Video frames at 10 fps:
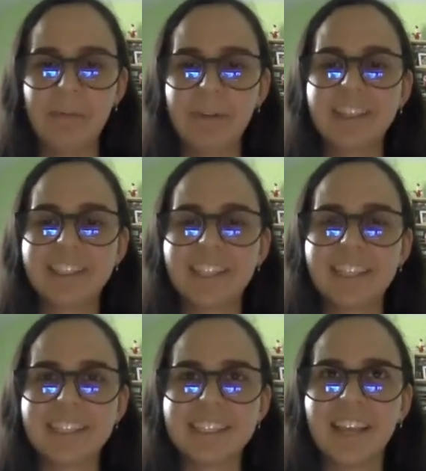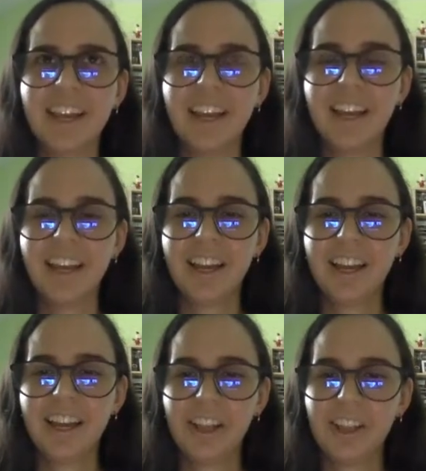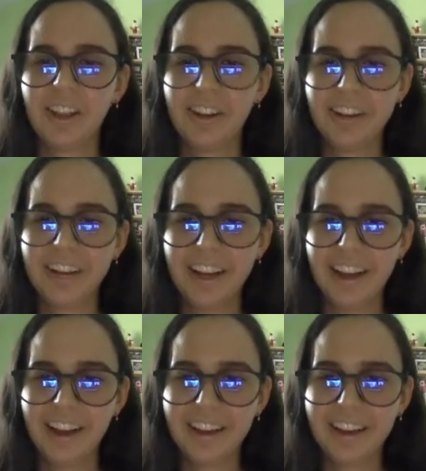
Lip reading: Because it's learning